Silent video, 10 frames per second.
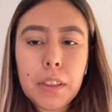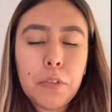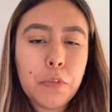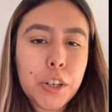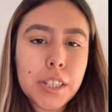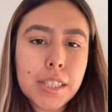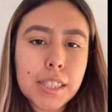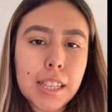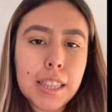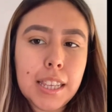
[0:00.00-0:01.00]
First,
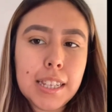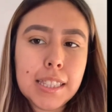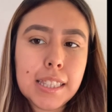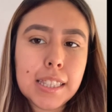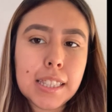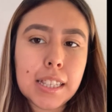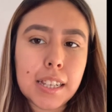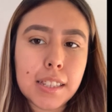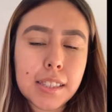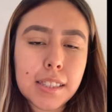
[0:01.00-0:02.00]
let's
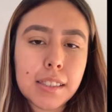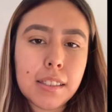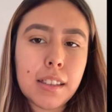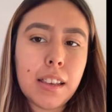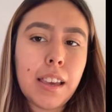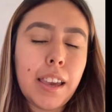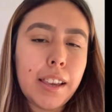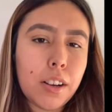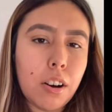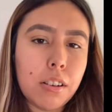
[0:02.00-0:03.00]
discuss a
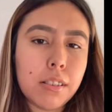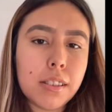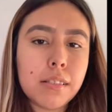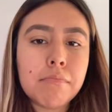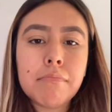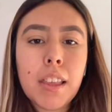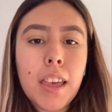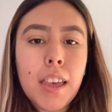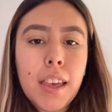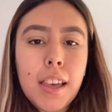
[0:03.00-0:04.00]
cause.
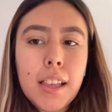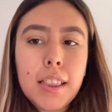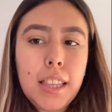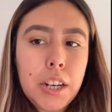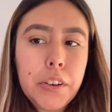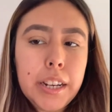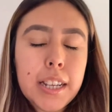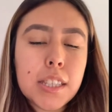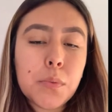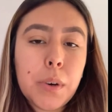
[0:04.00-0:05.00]
Littering
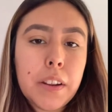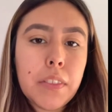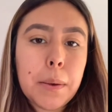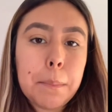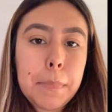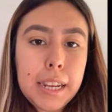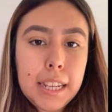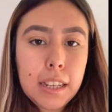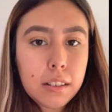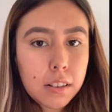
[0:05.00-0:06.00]
is one of the
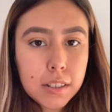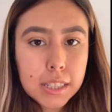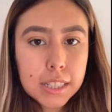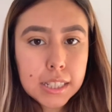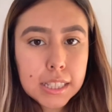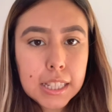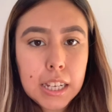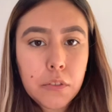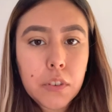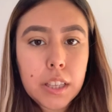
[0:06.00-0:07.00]
many causes
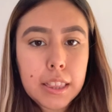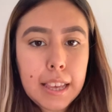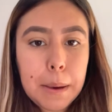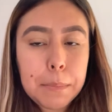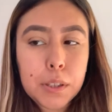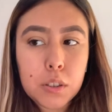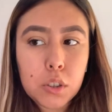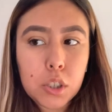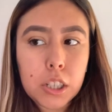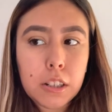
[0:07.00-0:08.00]
of land
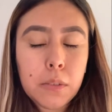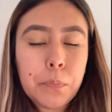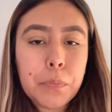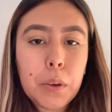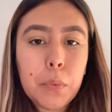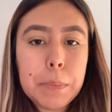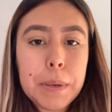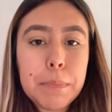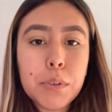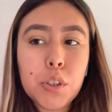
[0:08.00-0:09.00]
pollution. When
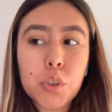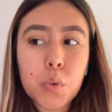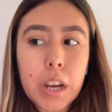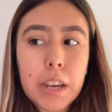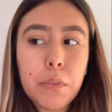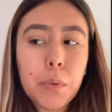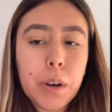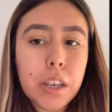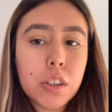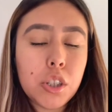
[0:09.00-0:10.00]
people drive
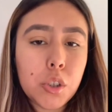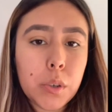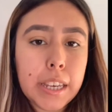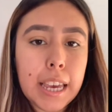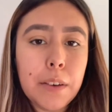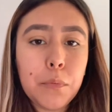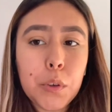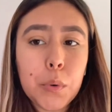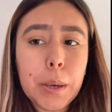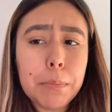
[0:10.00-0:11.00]
around the street and
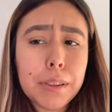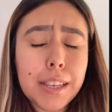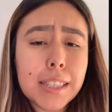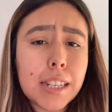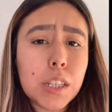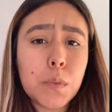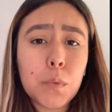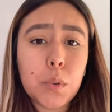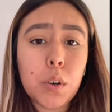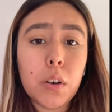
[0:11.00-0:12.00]
view a place that is
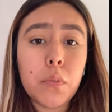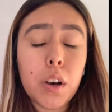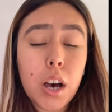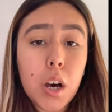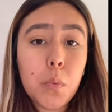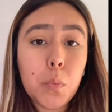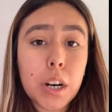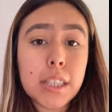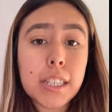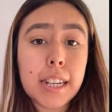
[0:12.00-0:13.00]
full of
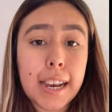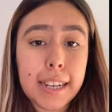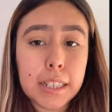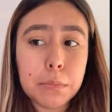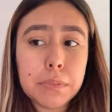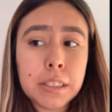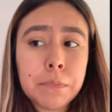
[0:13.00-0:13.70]
unwanted items,